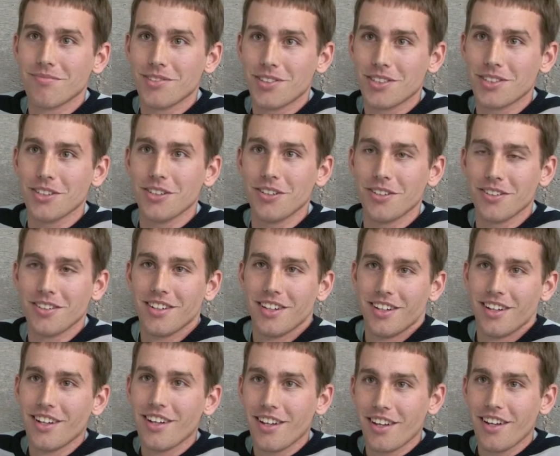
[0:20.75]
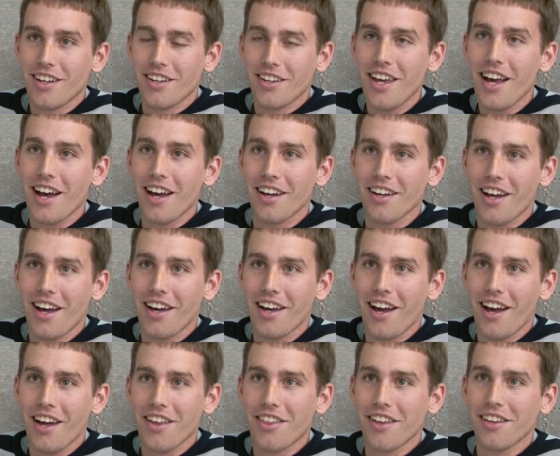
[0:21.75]
So, yeah,
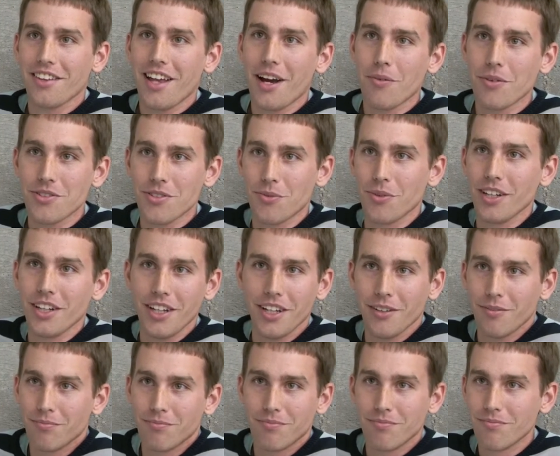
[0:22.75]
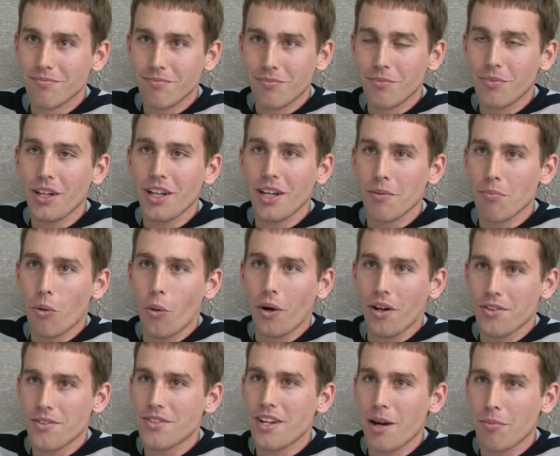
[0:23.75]
I, I think that was a really, really
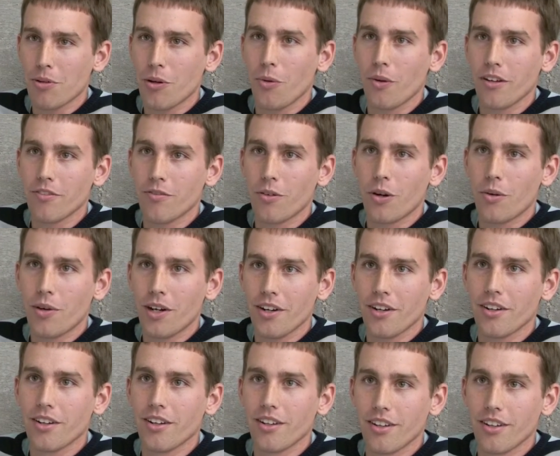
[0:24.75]
important step going forward